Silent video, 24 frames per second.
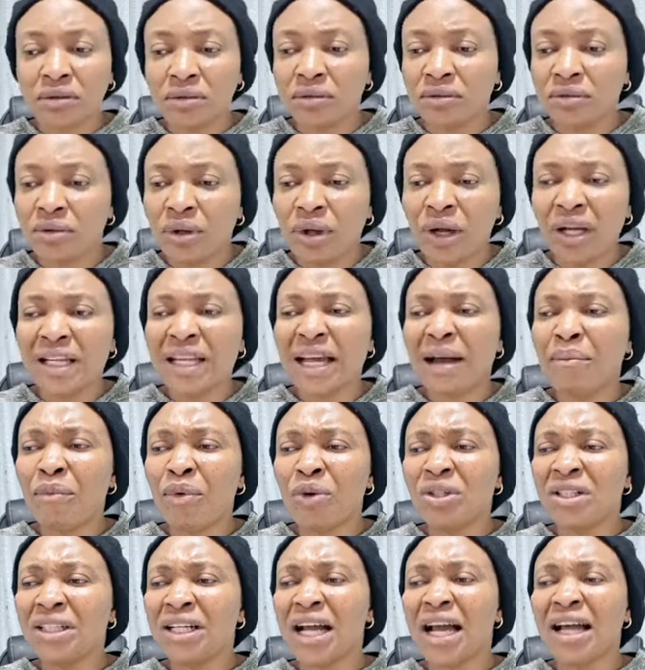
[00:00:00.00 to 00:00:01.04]
Not that
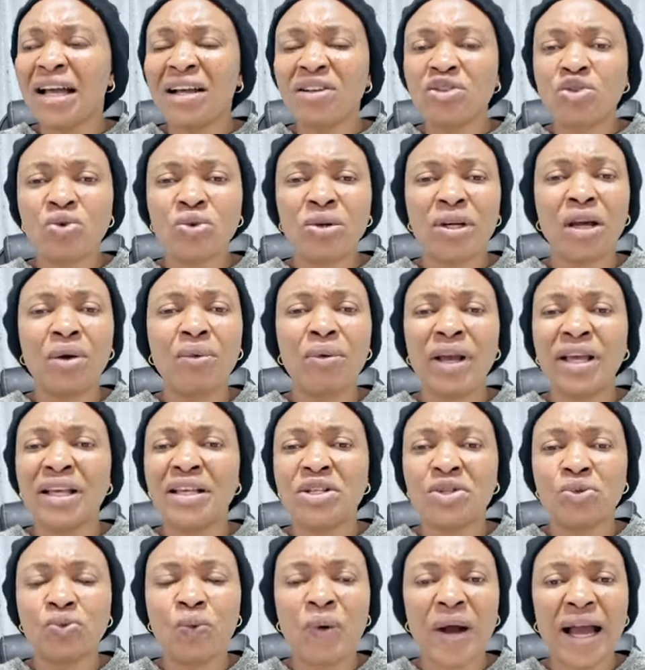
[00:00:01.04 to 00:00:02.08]
Mordecai took away
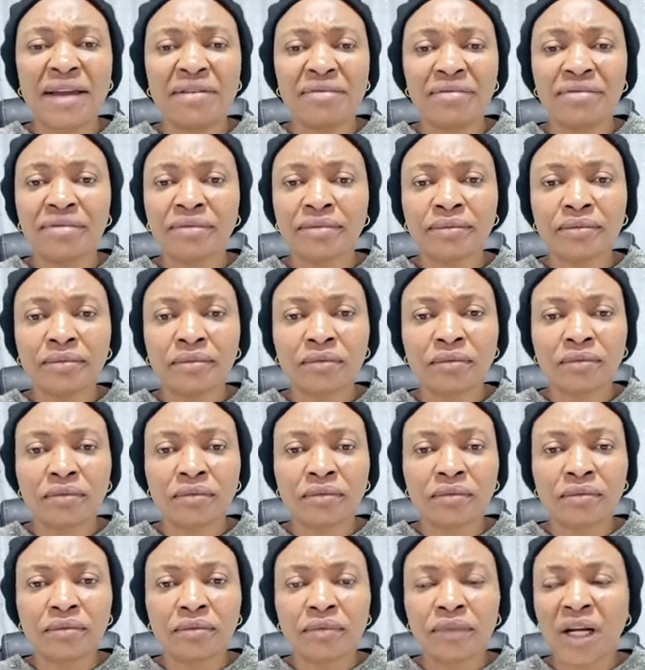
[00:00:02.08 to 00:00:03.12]
his wife,
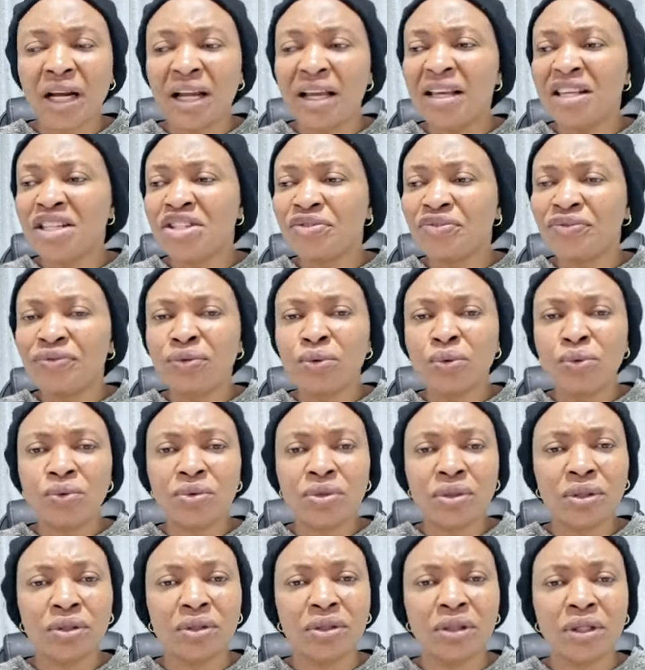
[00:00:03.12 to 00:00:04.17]
his
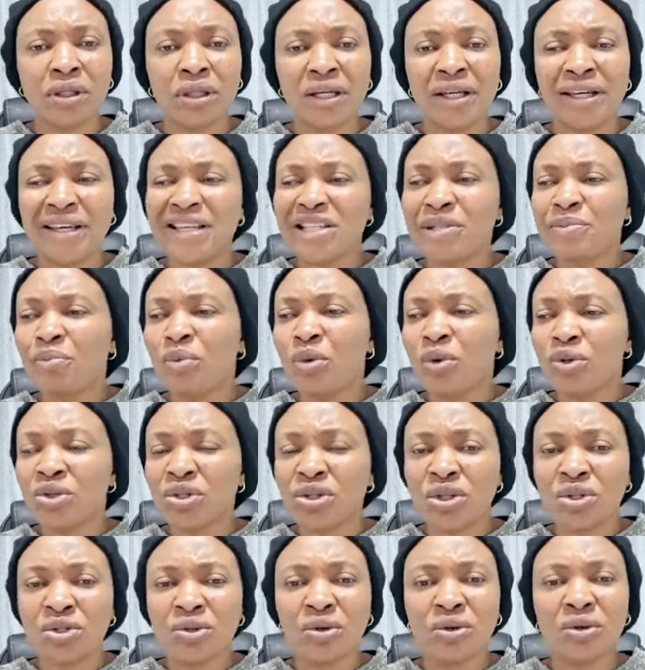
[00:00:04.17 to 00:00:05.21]
food, his
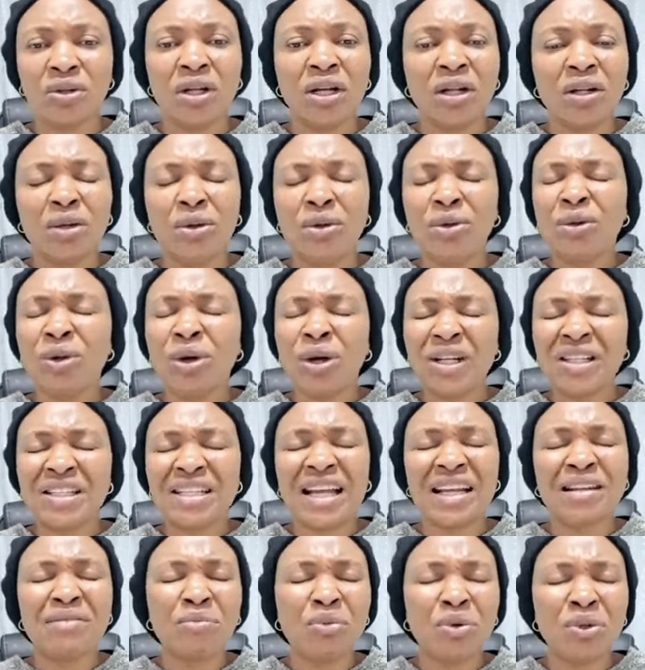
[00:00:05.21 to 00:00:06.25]
position. Not
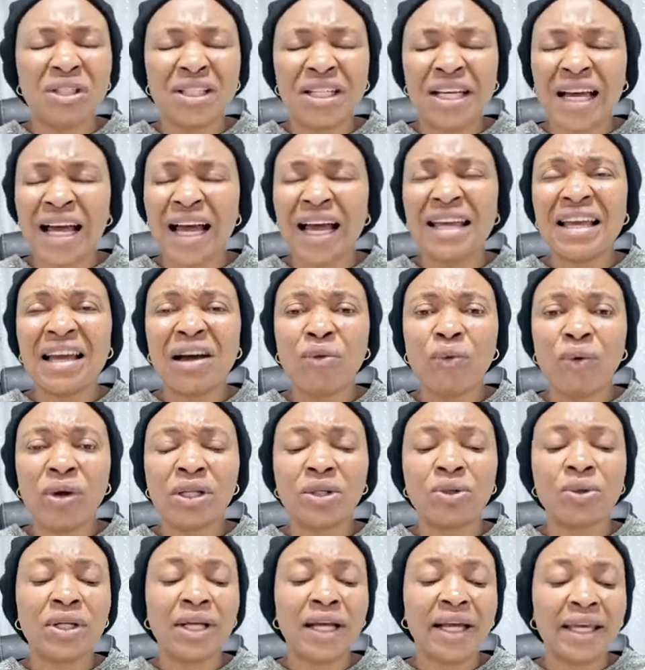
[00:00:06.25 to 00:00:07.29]
that Mordecai
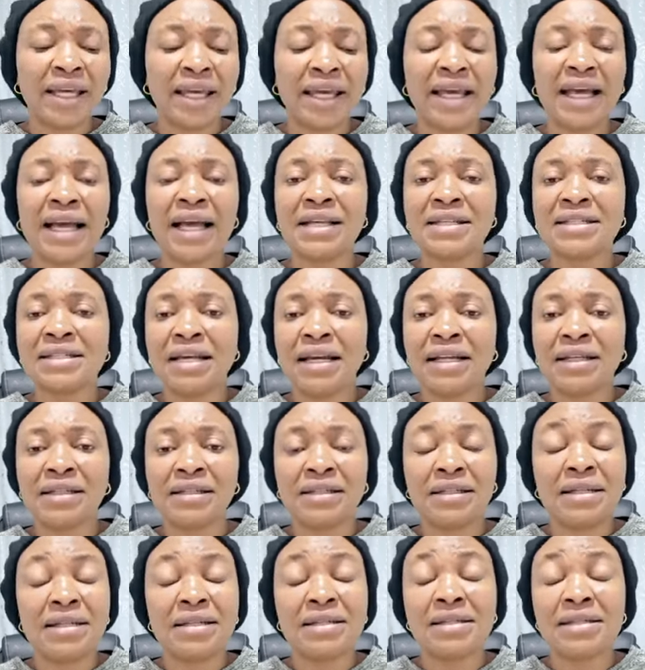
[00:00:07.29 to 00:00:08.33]
went to the king and
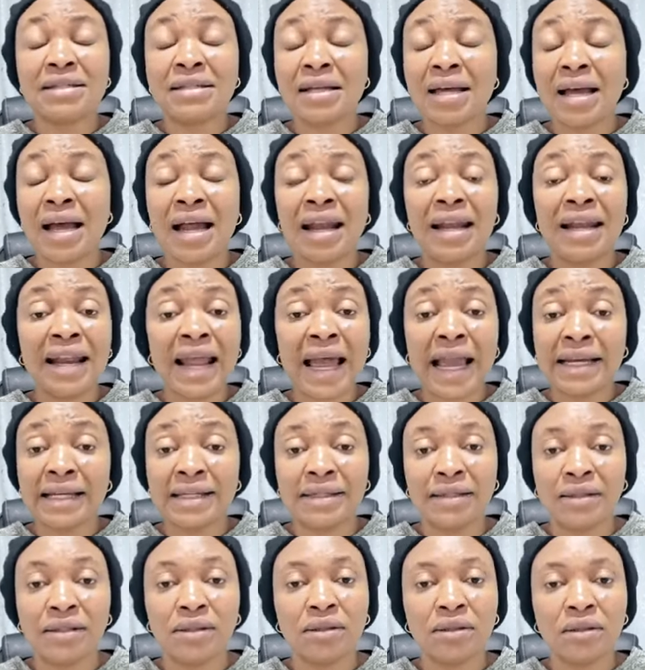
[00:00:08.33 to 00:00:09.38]
said this is and
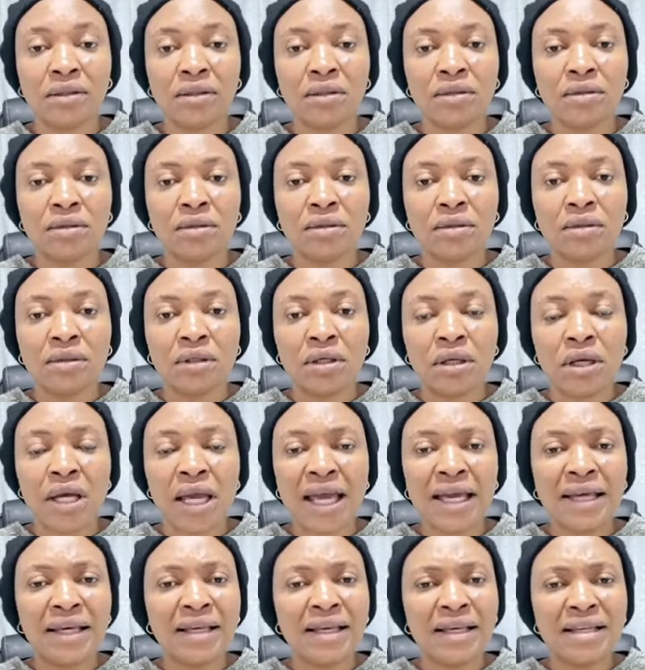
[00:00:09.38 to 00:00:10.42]
lied
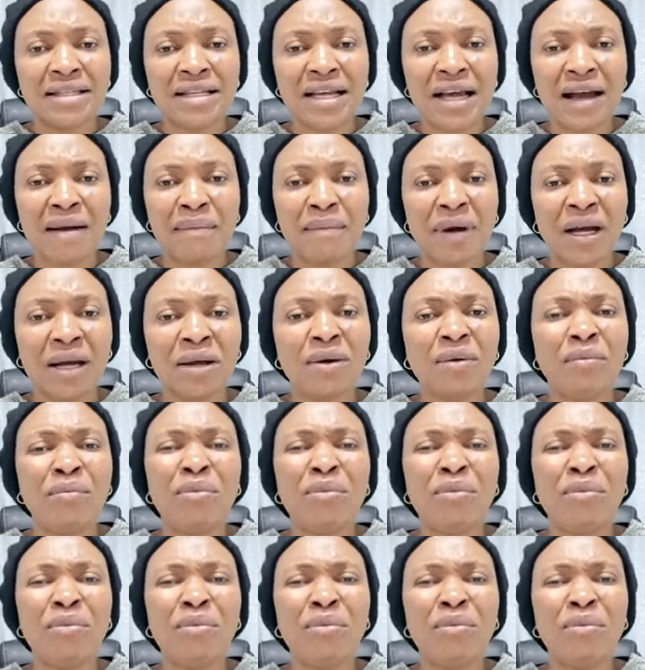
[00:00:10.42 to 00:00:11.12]
against Haman.